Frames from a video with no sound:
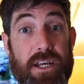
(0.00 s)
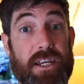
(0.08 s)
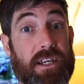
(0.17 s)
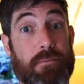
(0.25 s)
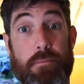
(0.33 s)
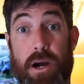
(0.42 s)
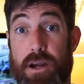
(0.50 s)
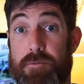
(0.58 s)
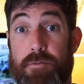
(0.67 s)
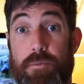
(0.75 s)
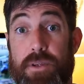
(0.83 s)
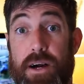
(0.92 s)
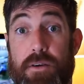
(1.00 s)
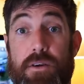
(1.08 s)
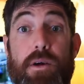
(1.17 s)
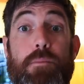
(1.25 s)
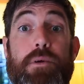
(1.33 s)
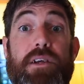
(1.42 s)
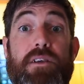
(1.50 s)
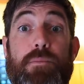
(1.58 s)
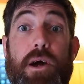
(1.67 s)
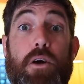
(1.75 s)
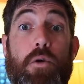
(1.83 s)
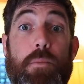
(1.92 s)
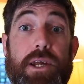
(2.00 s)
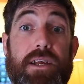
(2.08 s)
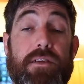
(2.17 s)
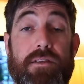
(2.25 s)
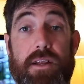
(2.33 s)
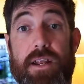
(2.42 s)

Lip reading: You can buy them from tackle companies by all means,